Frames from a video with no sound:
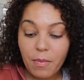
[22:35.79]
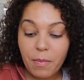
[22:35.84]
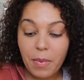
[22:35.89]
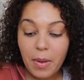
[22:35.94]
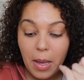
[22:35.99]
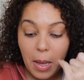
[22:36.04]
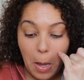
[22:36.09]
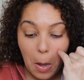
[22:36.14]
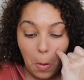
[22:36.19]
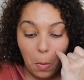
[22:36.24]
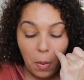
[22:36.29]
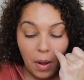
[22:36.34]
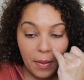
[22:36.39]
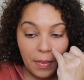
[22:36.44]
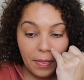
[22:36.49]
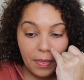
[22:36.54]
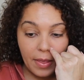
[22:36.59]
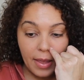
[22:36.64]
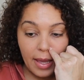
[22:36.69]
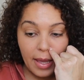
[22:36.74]
But
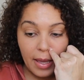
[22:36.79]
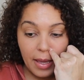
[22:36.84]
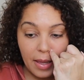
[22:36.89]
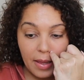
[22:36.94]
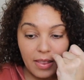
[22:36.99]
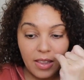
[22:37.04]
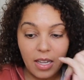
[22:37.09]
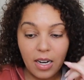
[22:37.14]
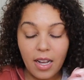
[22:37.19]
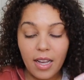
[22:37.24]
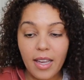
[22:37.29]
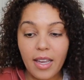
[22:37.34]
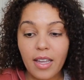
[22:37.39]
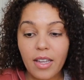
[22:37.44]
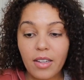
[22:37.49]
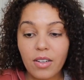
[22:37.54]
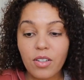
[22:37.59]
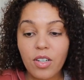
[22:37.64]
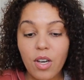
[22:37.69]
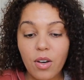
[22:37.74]
one thing that
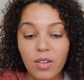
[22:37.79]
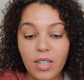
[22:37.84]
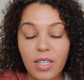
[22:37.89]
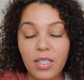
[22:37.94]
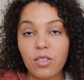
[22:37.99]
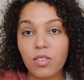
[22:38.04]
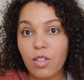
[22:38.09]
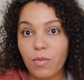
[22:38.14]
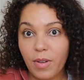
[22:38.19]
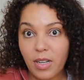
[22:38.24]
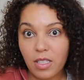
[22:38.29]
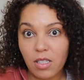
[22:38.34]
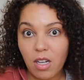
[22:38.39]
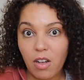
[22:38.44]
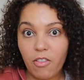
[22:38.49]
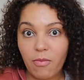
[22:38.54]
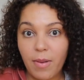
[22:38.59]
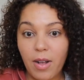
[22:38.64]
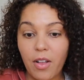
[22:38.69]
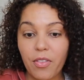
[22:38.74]
I noted to
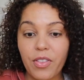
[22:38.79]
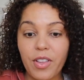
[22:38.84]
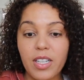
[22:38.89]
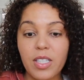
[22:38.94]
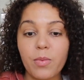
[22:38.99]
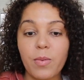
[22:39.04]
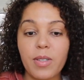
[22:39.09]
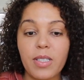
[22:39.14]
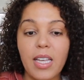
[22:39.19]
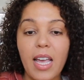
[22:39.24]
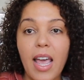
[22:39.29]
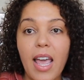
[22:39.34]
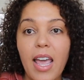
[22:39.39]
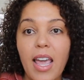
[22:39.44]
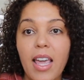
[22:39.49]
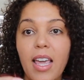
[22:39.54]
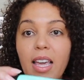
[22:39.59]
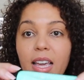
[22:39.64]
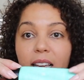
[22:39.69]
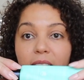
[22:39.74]
myself about this was
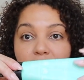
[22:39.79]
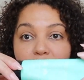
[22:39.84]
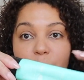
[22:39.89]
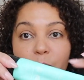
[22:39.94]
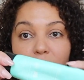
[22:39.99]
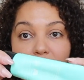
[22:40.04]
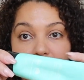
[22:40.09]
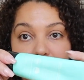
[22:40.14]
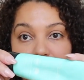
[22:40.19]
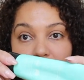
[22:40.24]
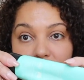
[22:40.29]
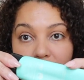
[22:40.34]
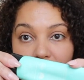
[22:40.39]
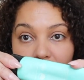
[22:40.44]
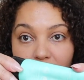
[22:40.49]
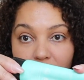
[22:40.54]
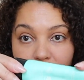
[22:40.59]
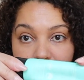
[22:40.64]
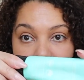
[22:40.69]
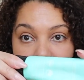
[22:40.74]
A, it's plastic